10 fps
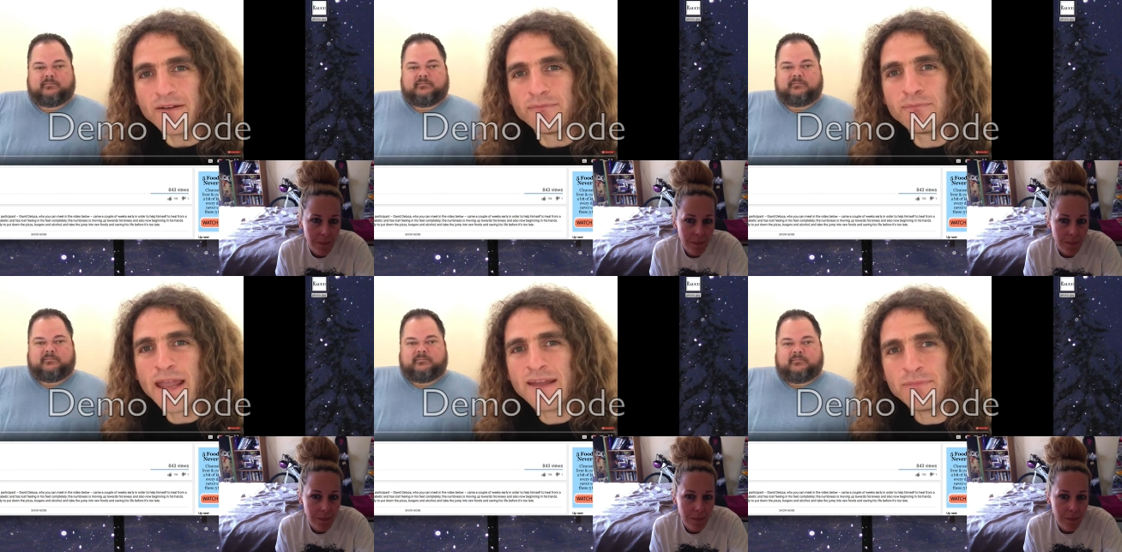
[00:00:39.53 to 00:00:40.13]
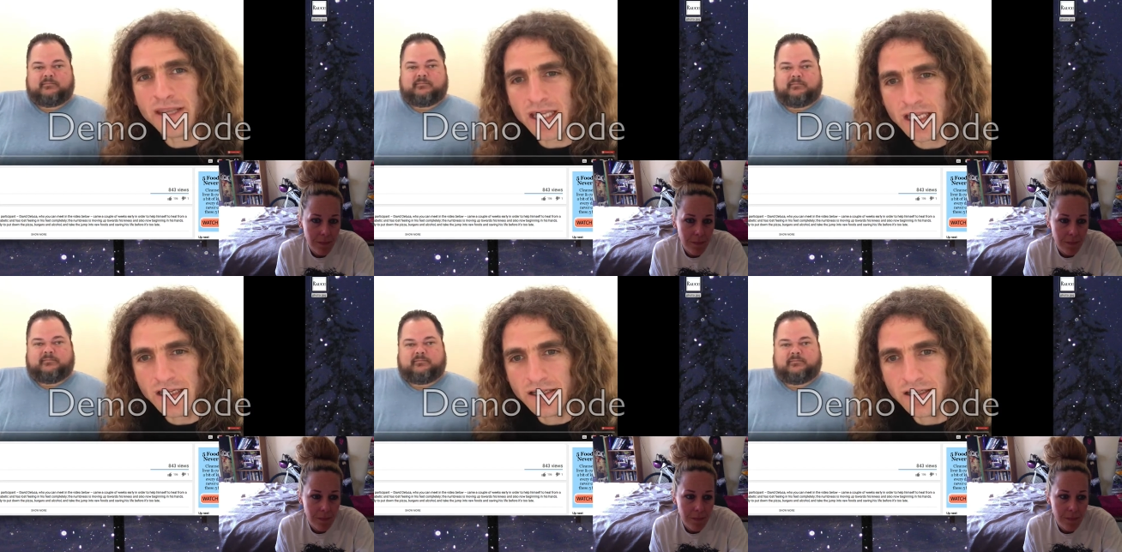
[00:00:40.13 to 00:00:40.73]

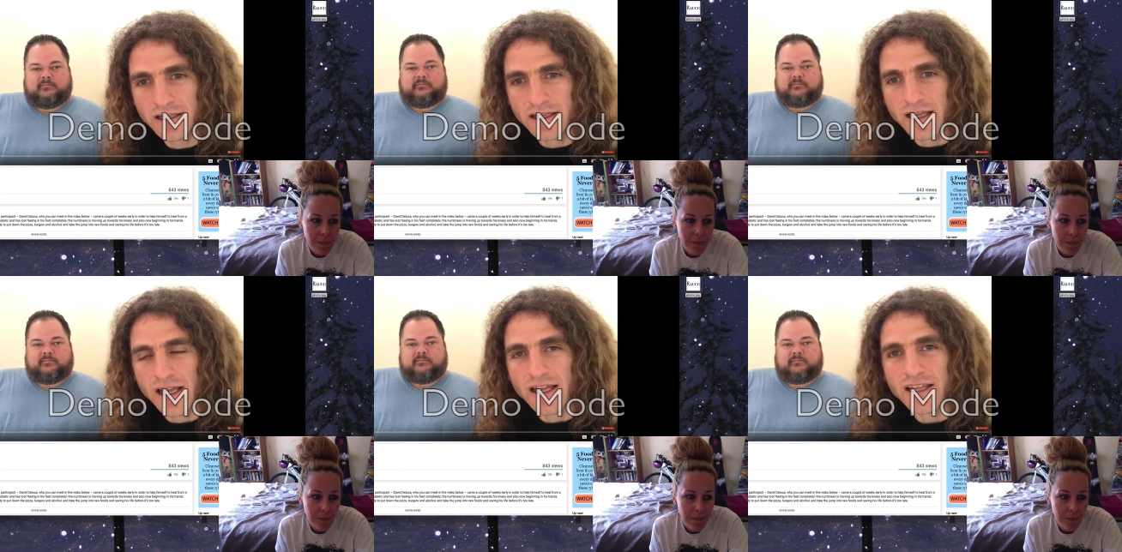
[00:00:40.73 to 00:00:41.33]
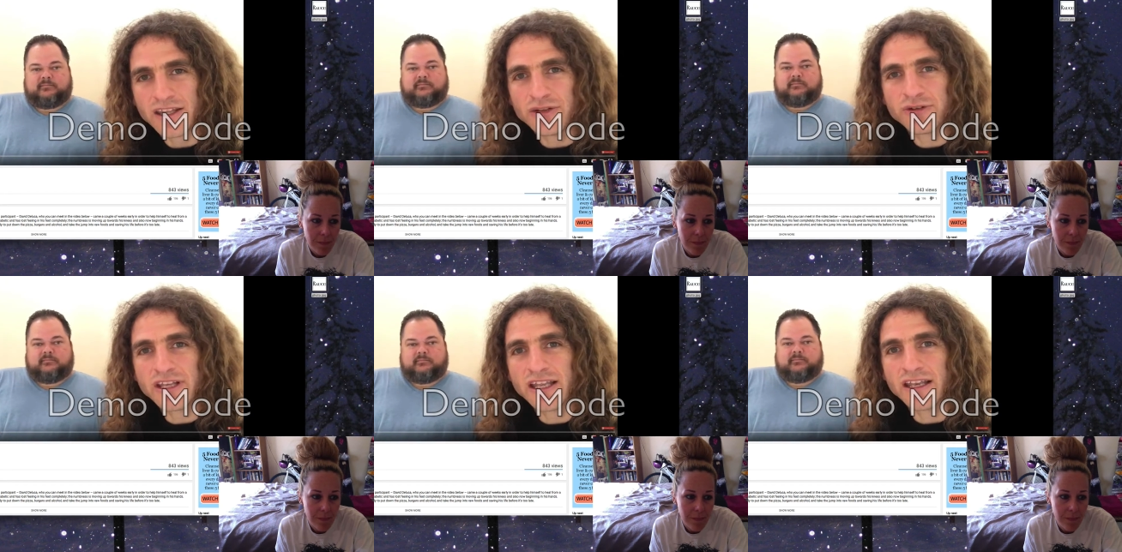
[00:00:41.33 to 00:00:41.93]
Speaker 1: maybe you
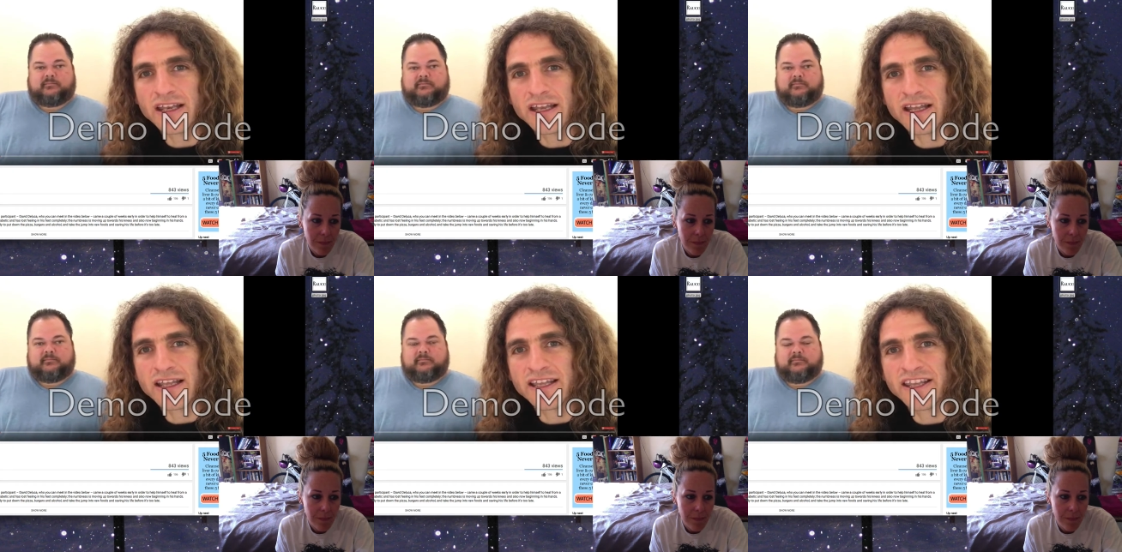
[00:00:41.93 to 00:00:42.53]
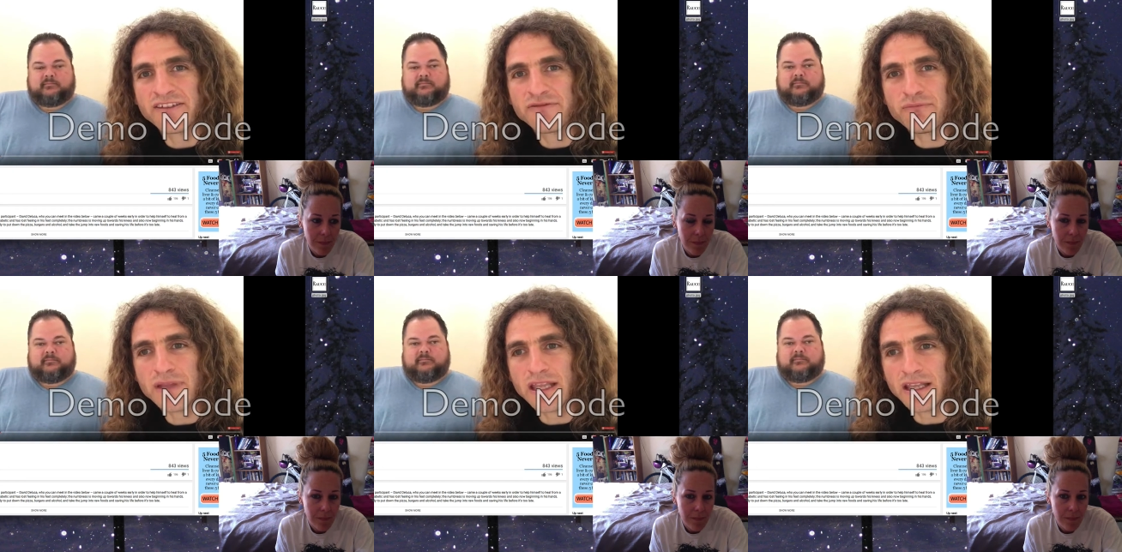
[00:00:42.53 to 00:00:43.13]
can give
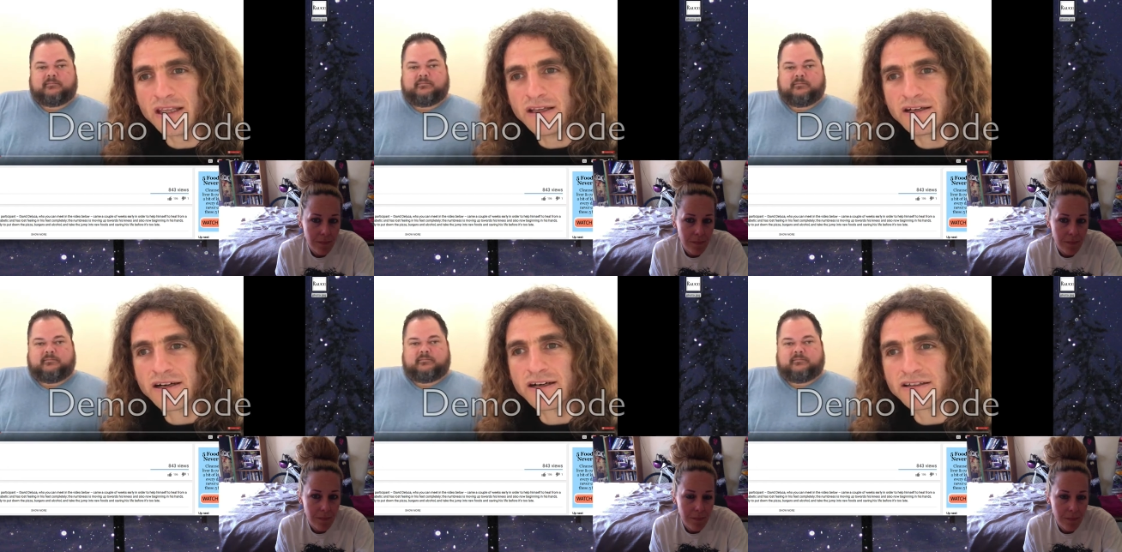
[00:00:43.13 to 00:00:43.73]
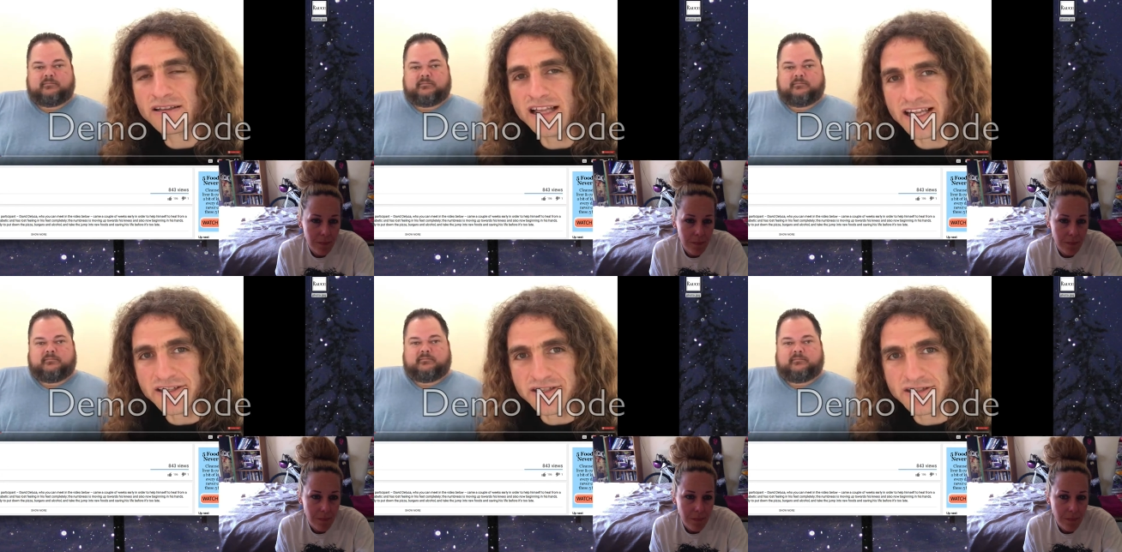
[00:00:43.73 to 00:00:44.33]
me a
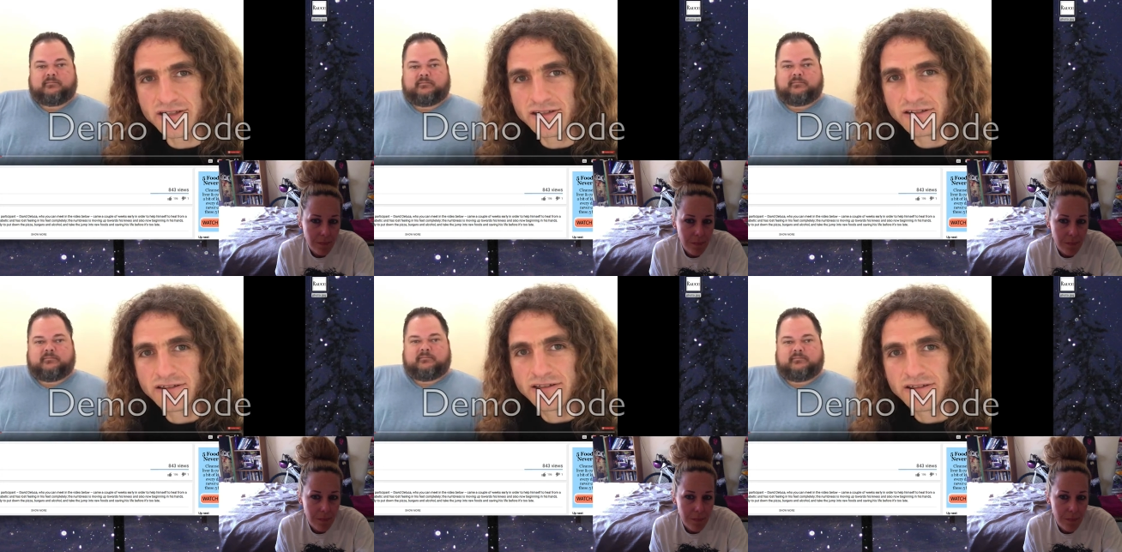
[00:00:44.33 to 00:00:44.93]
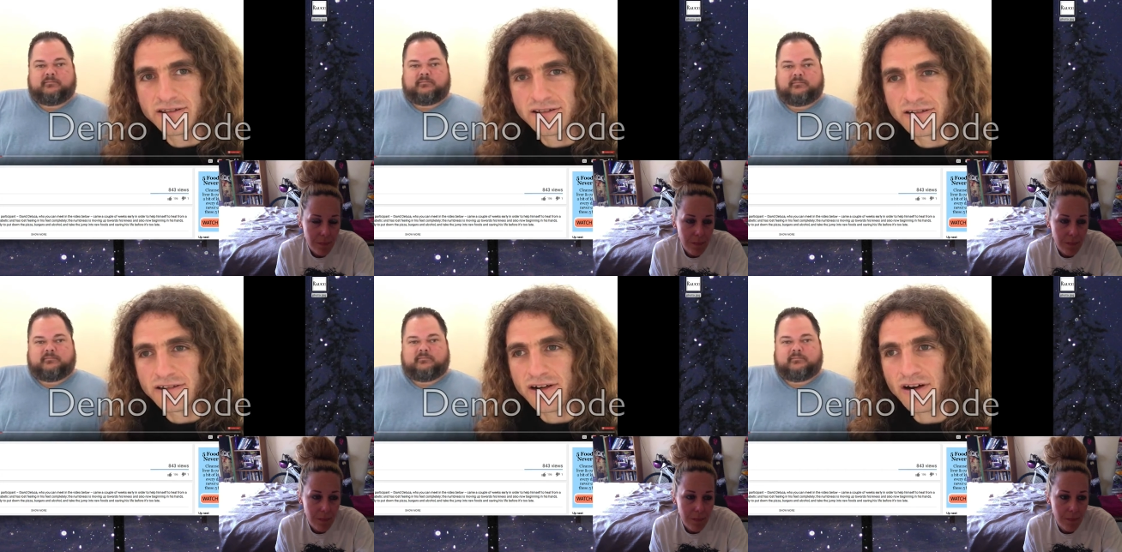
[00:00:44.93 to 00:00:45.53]
list
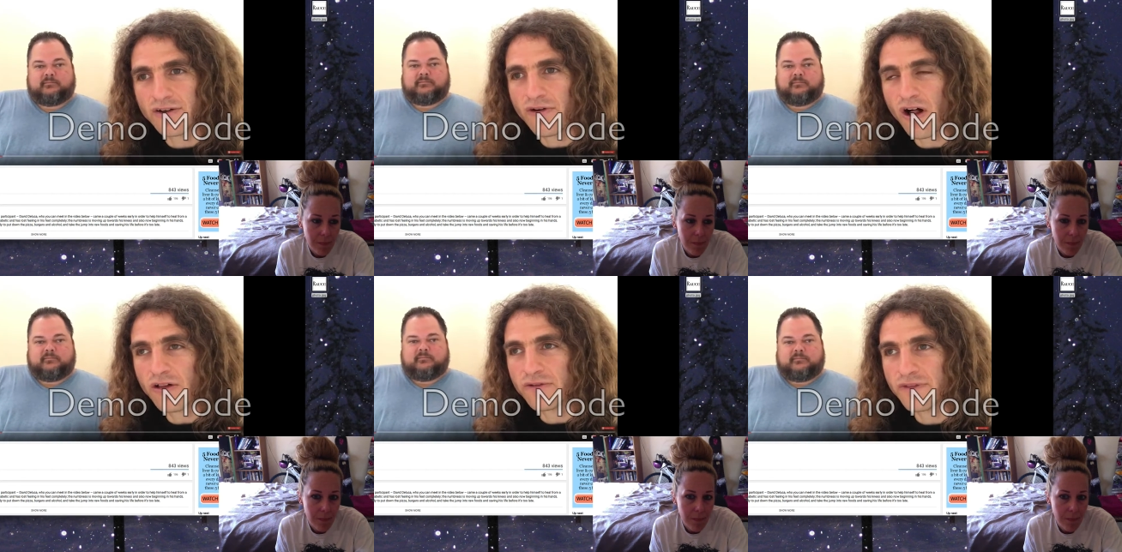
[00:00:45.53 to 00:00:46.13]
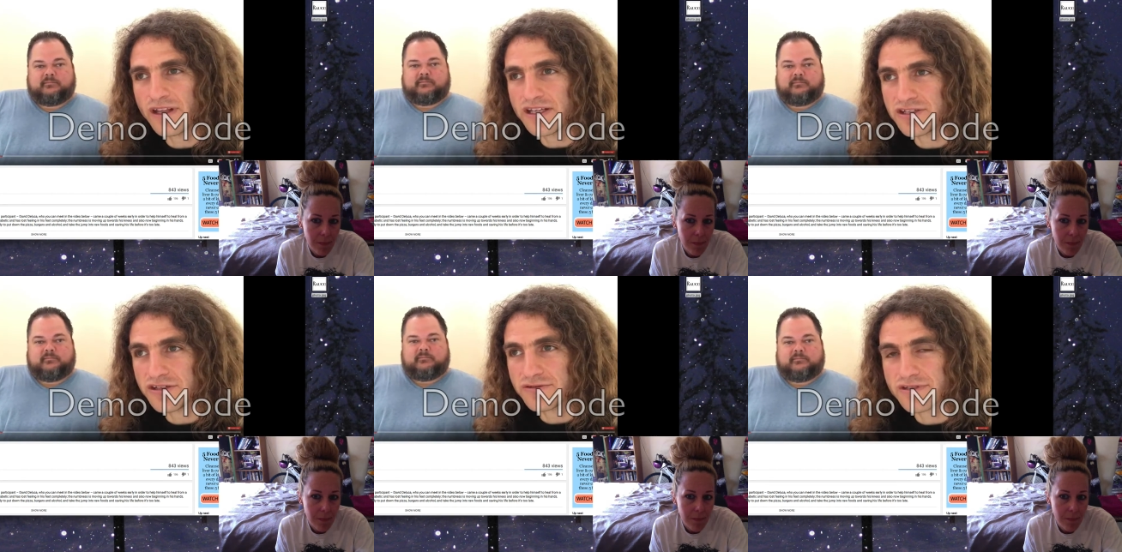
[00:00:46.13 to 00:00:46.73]
of all of the
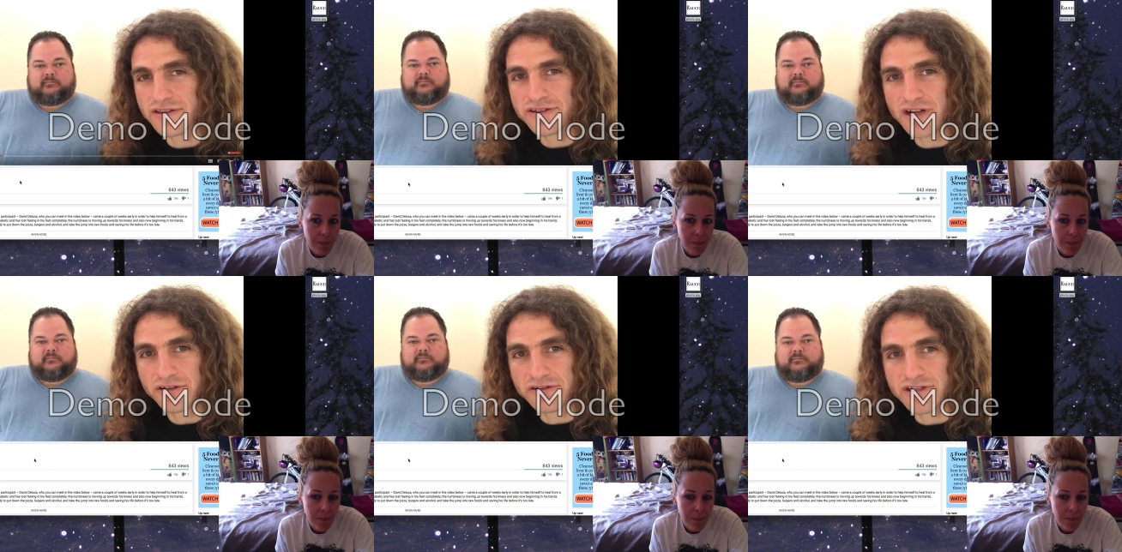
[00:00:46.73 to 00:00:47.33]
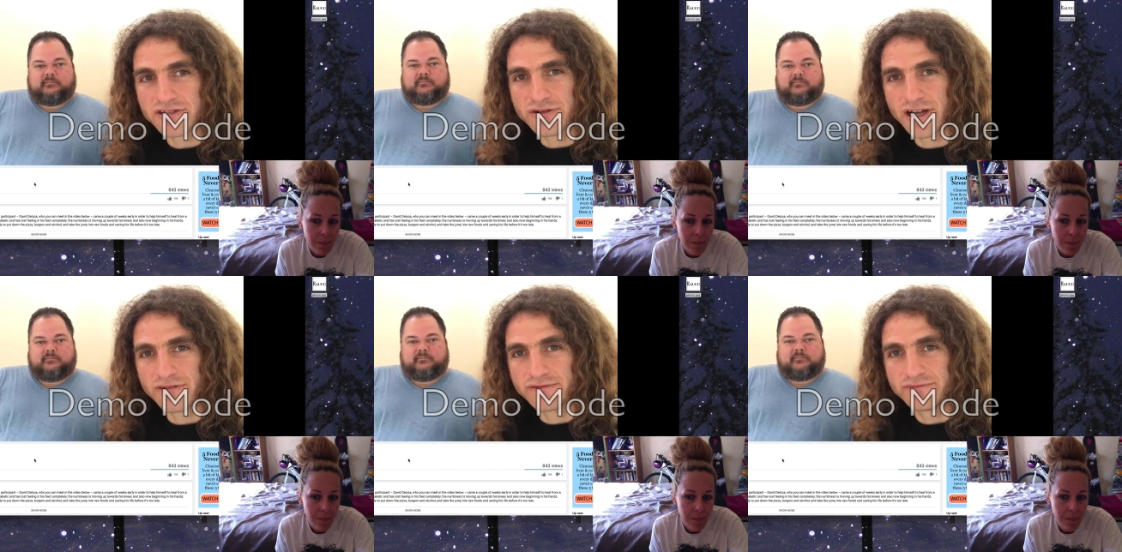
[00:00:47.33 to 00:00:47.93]
issues that the doctor says you
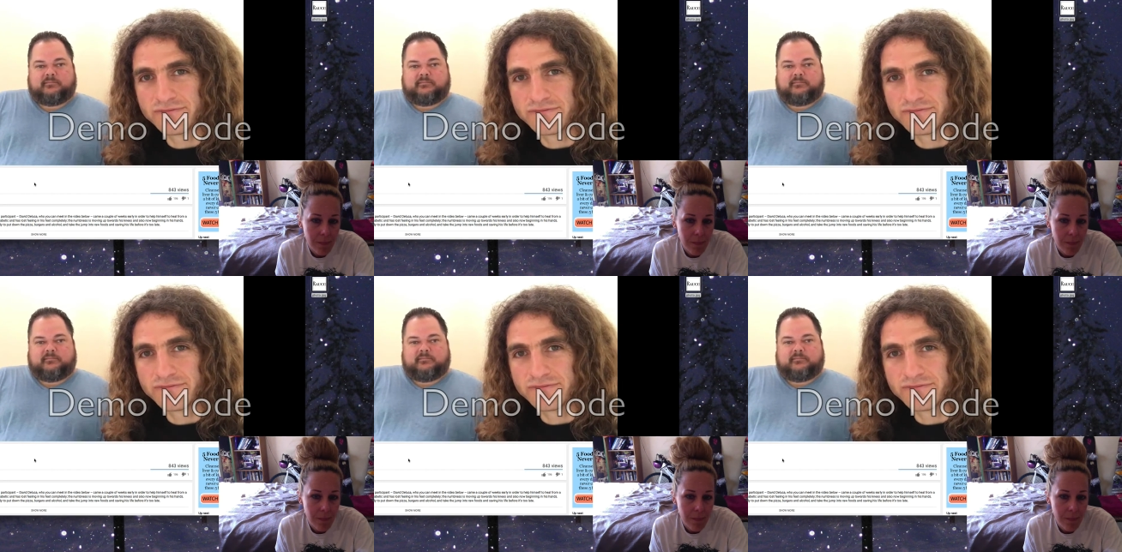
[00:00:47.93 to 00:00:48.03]
have.